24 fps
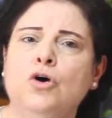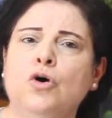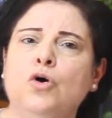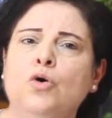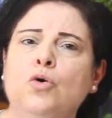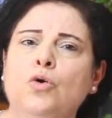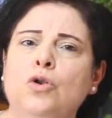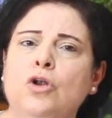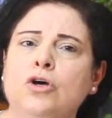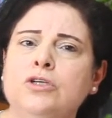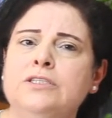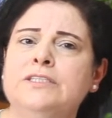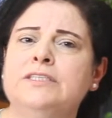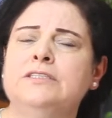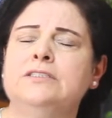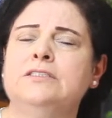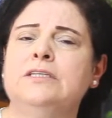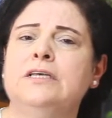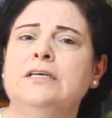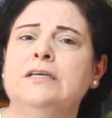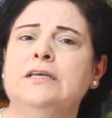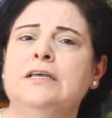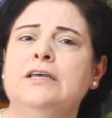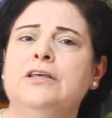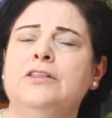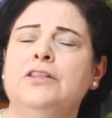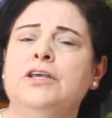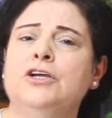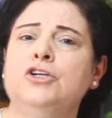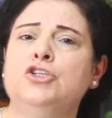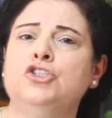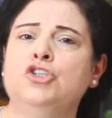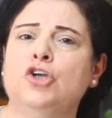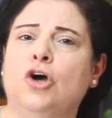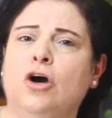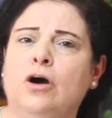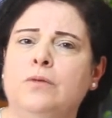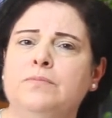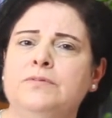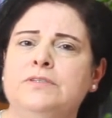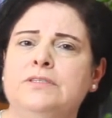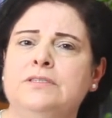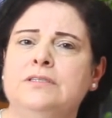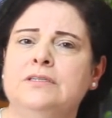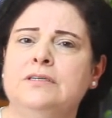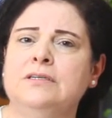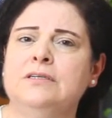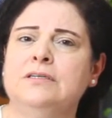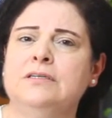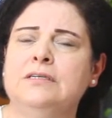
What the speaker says: who lost their jobs